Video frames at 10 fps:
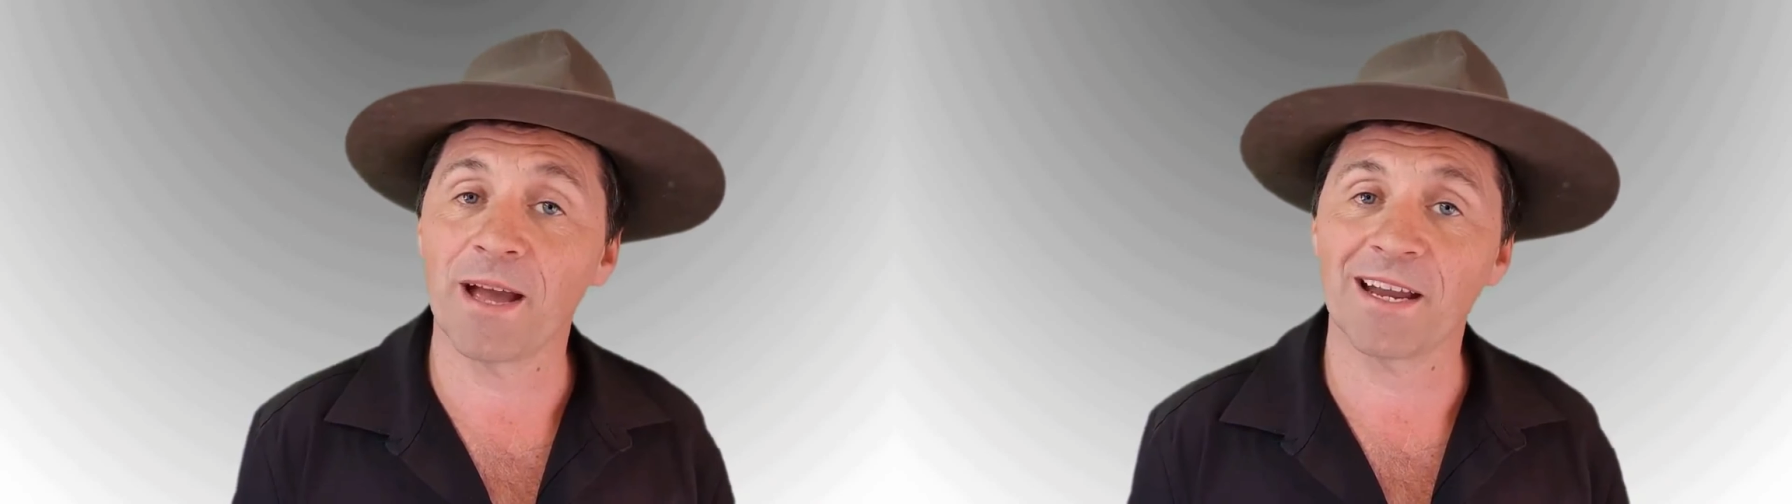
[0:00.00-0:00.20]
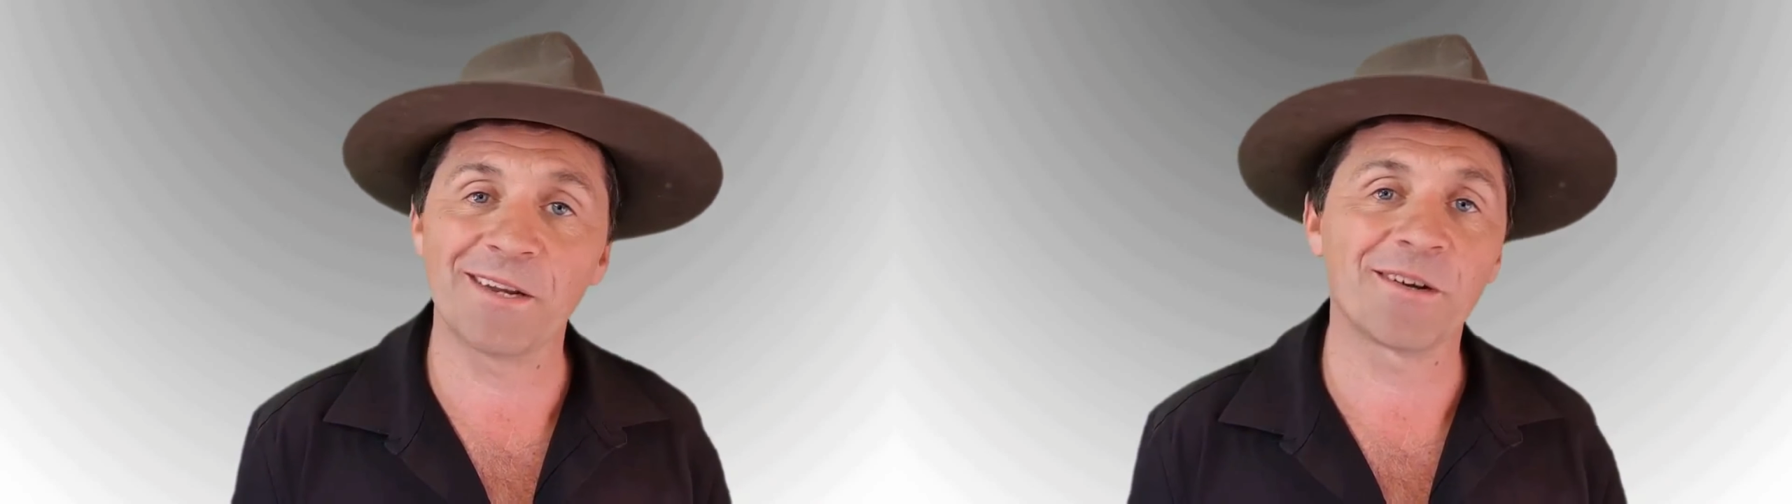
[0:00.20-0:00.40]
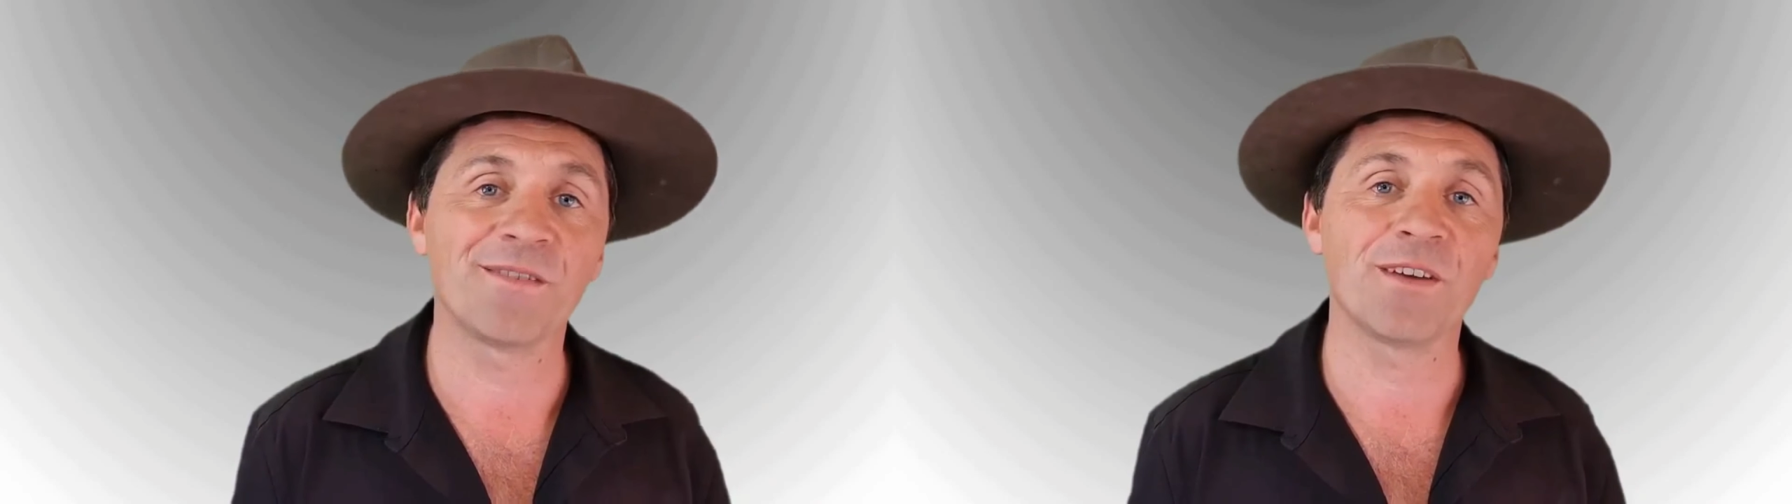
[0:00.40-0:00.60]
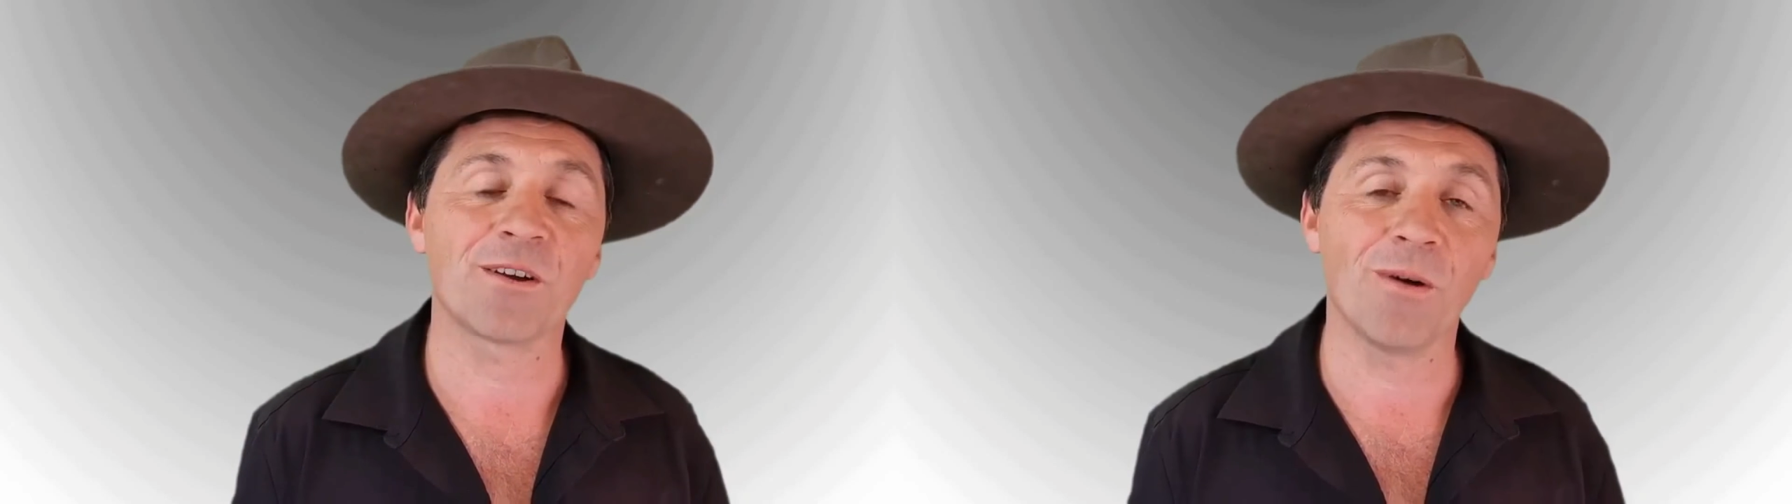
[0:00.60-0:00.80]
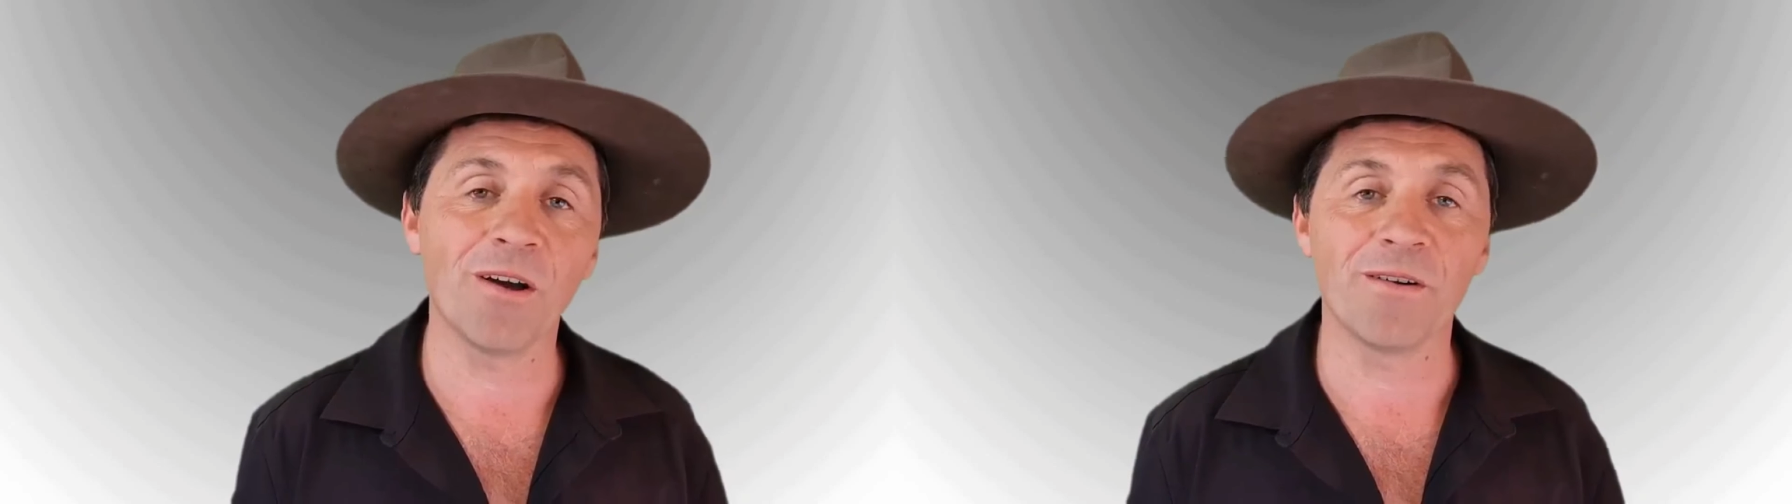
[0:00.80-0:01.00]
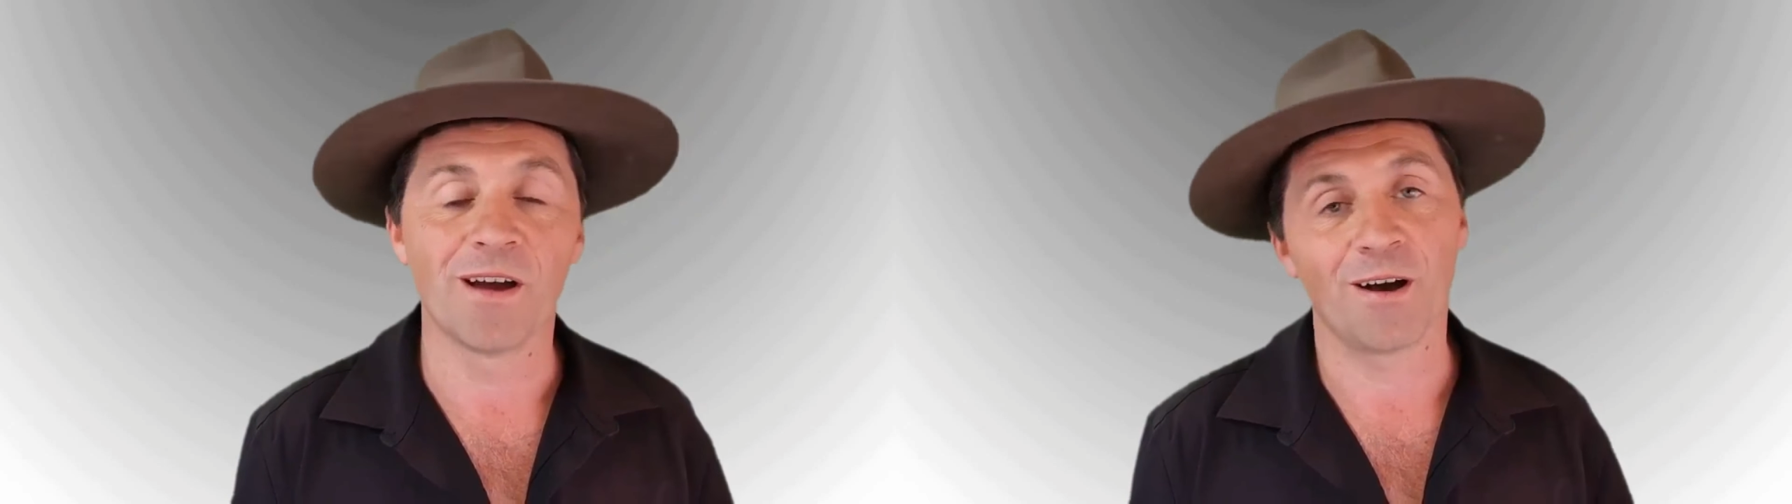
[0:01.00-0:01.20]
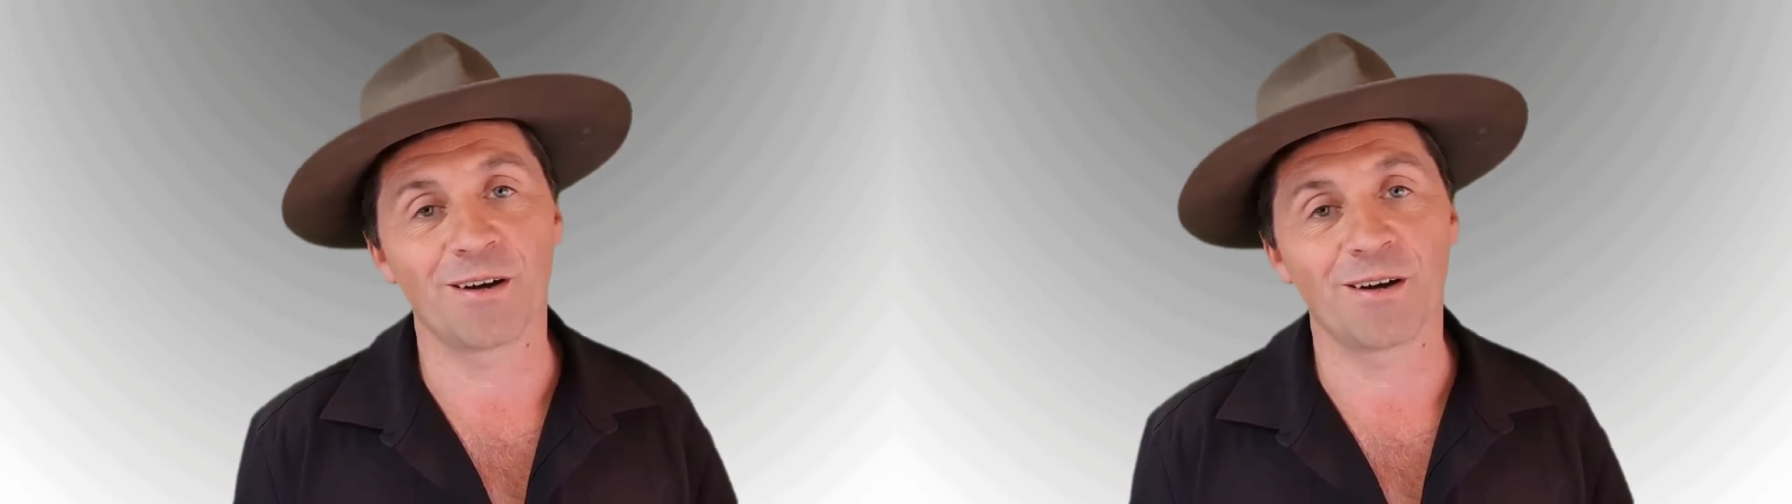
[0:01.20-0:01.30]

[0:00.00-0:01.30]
back and he'll give you a quote